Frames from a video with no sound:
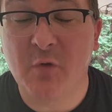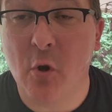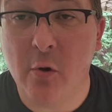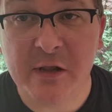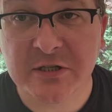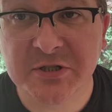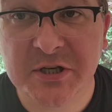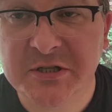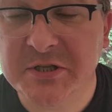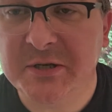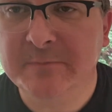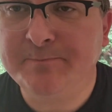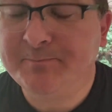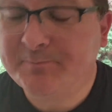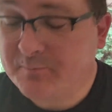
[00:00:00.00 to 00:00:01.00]
Oh, that's
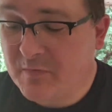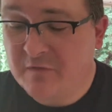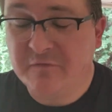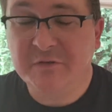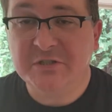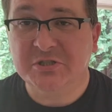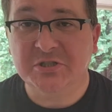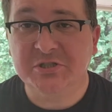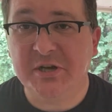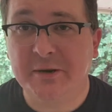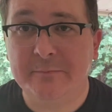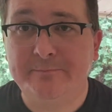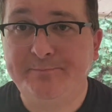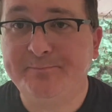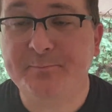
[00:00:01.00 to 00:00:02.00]
tasty. The fish is
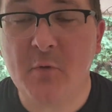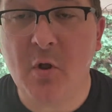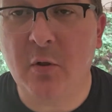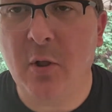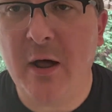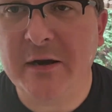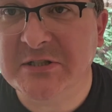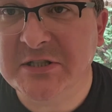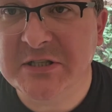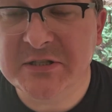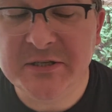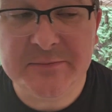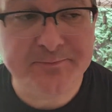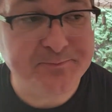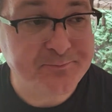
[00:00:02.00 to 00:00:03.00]
there, a lot of
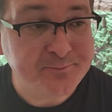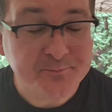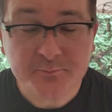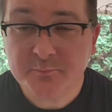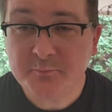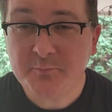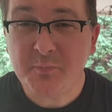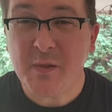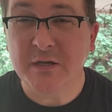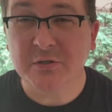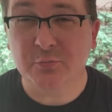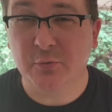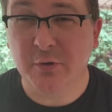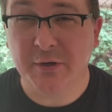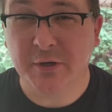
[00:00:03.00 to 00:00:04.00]
seasoning.
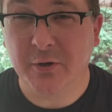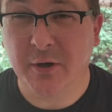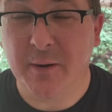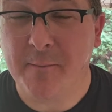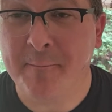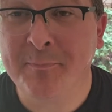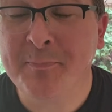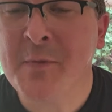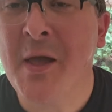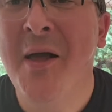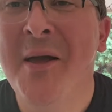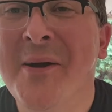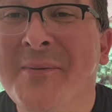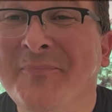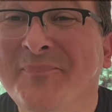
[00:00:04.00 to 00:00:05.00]
It's really good.
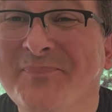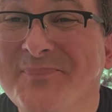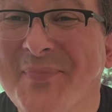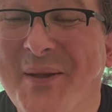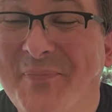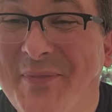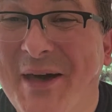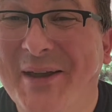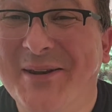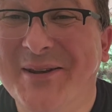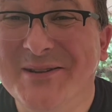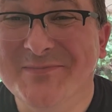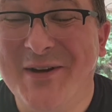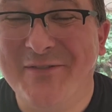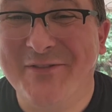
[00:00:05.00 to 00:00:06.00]
That
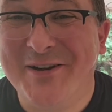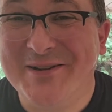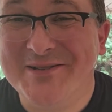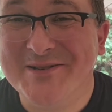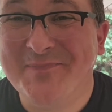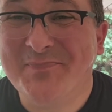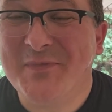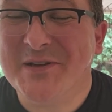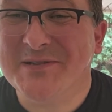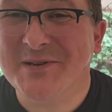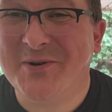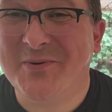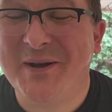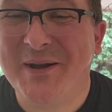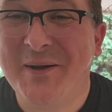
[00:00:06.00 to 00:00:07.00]
is, my friends, is a
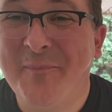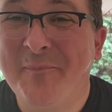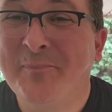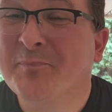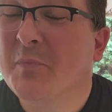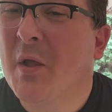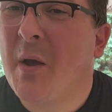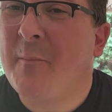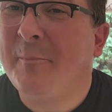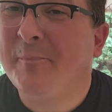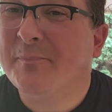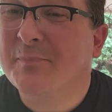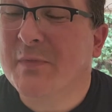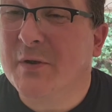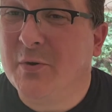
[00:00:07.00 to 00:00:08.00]
quick
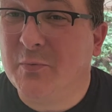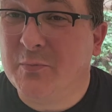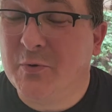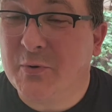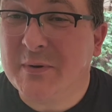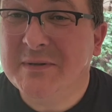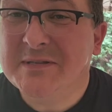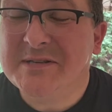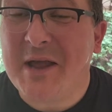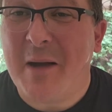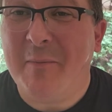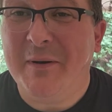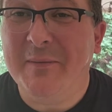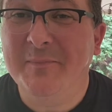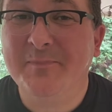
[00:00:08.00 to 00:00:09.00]
grilled
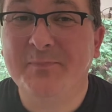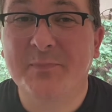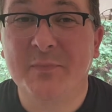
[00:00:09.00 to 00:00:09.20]
salmon